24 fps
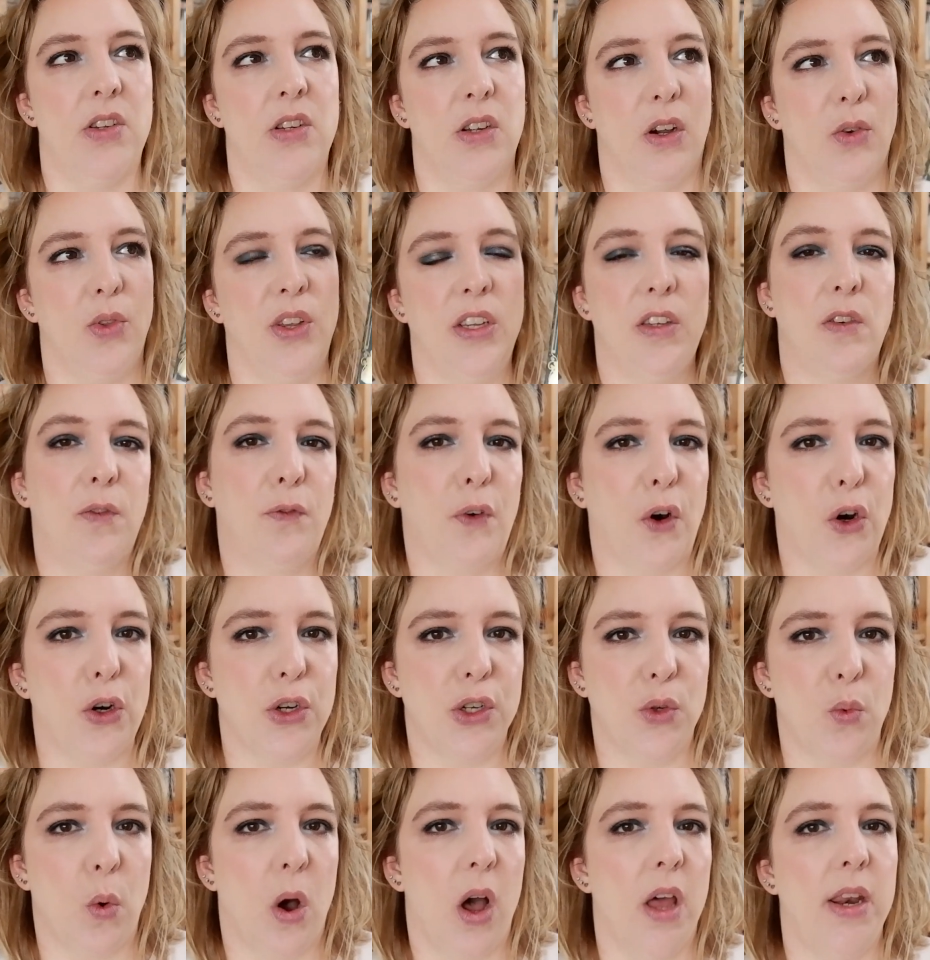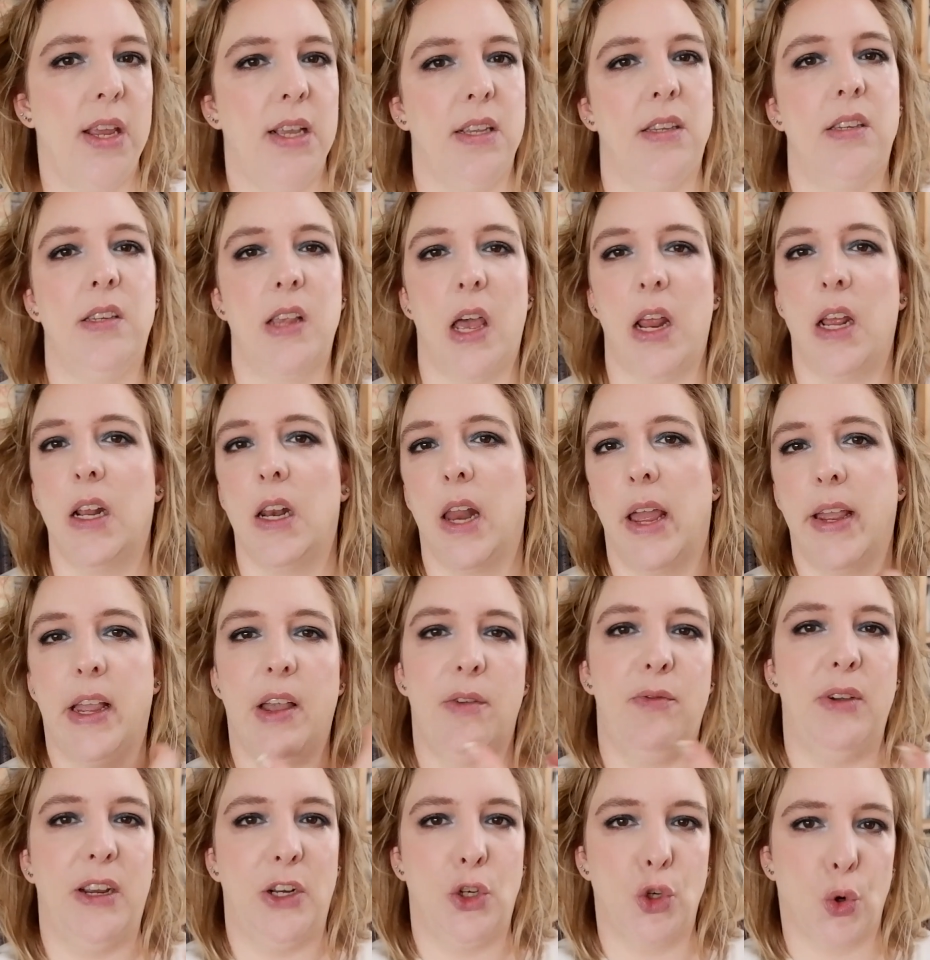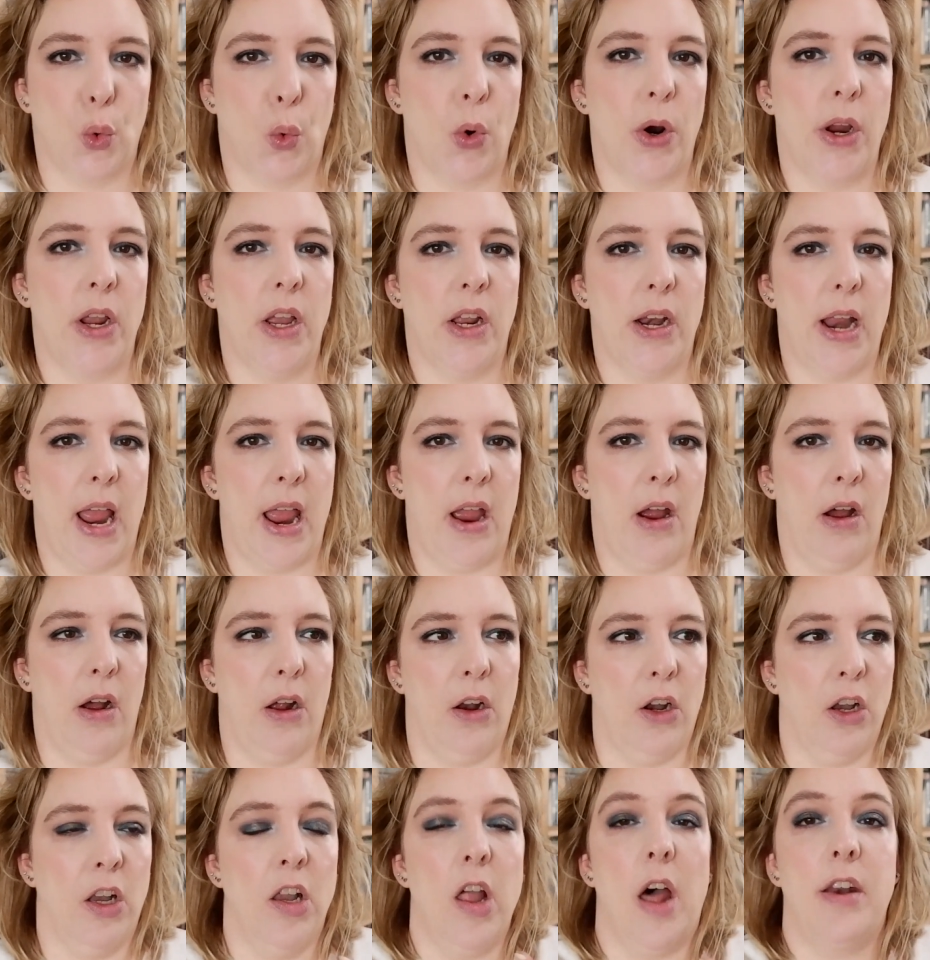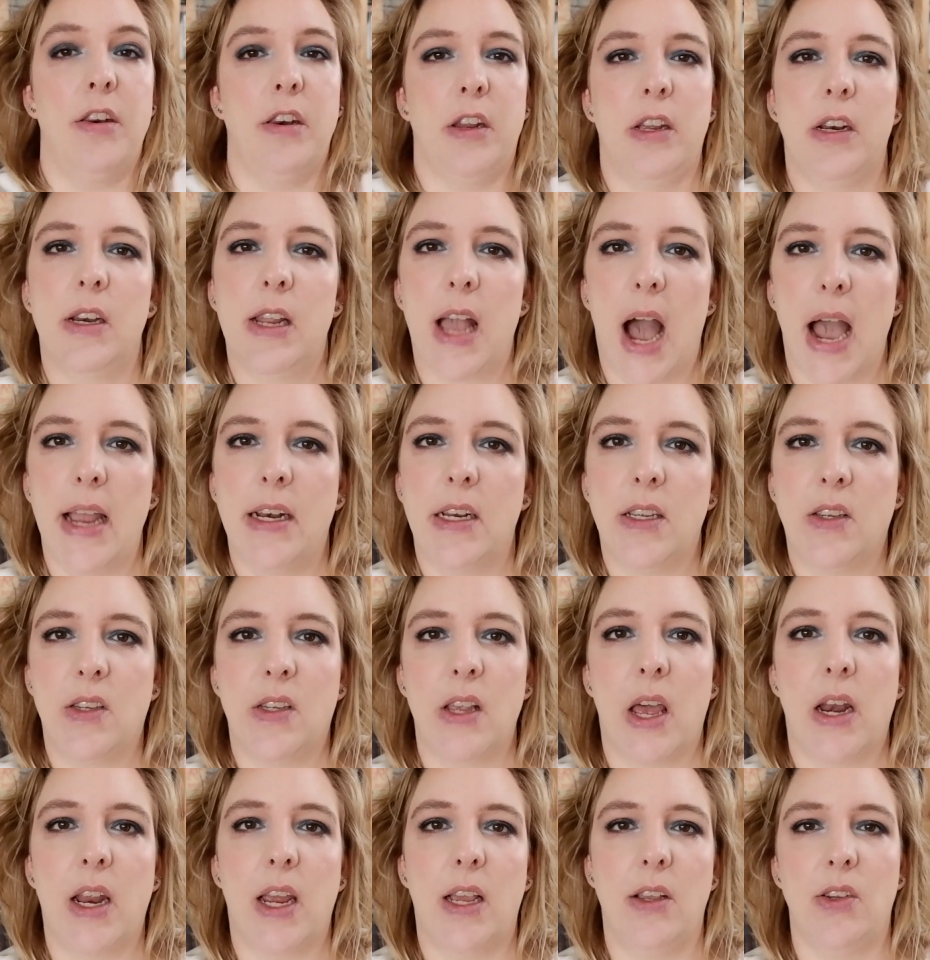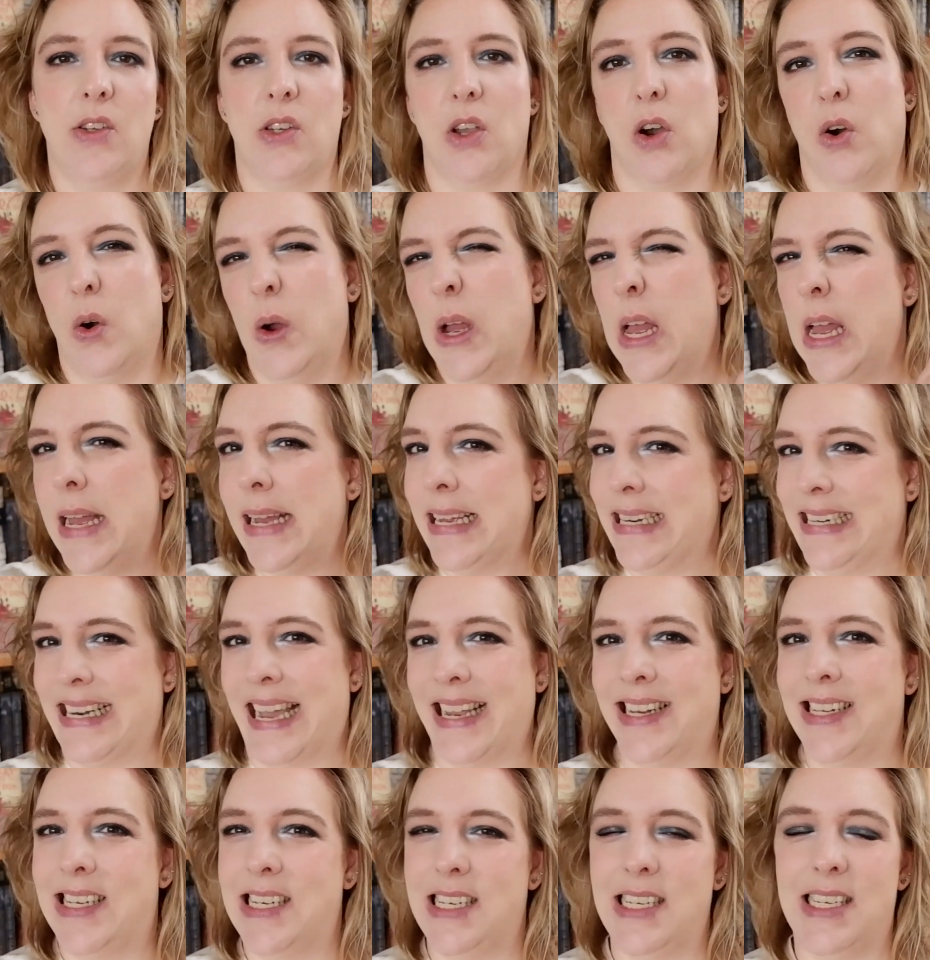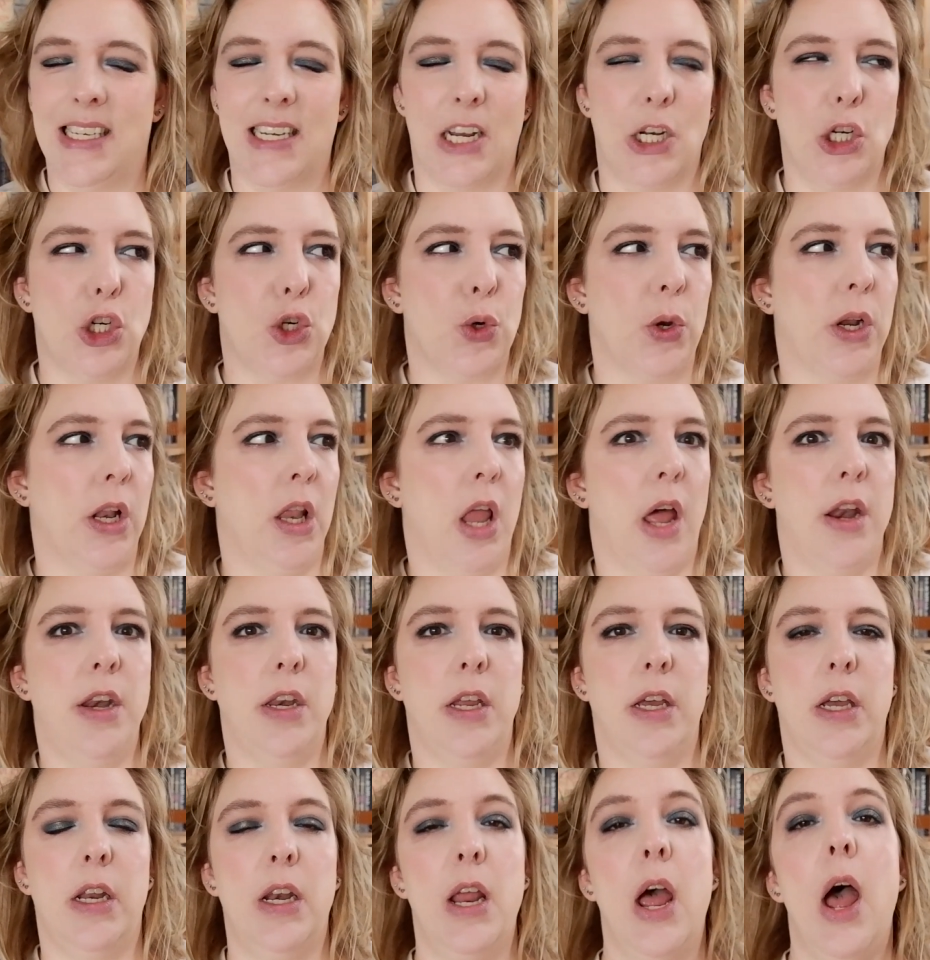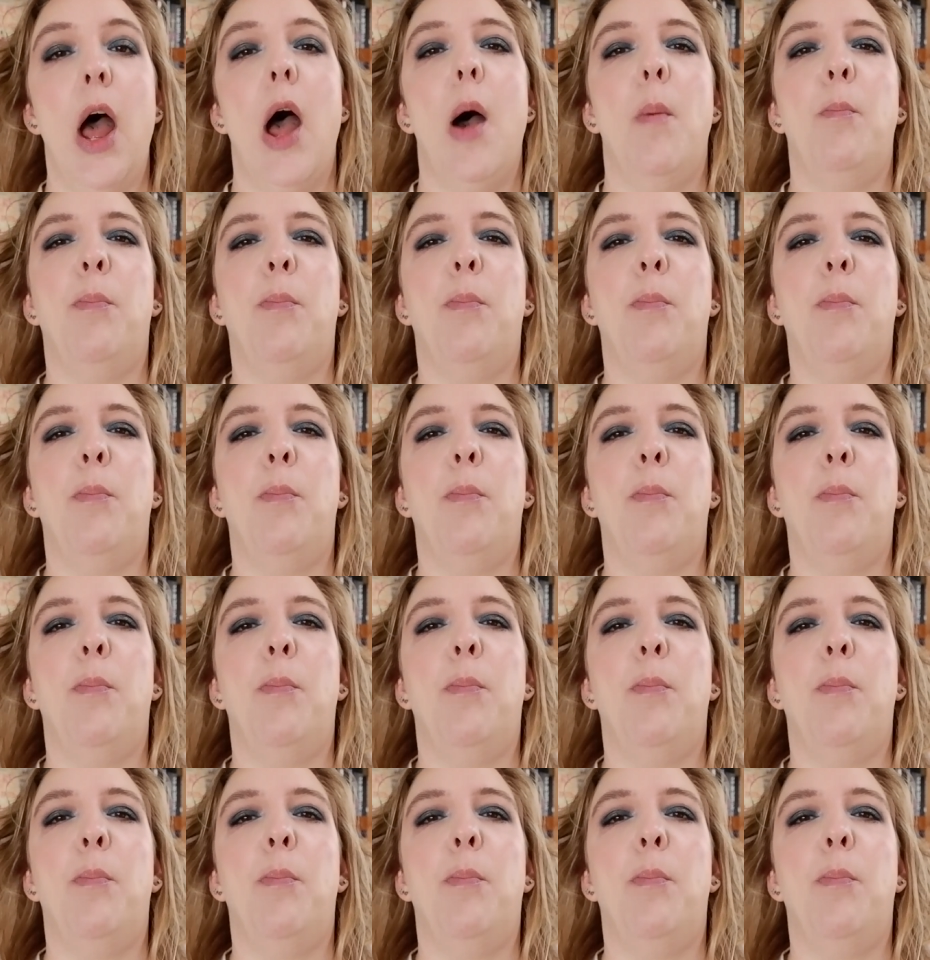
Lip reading: So this first one is set in like a Victorian London kind of setting, so 19th century London,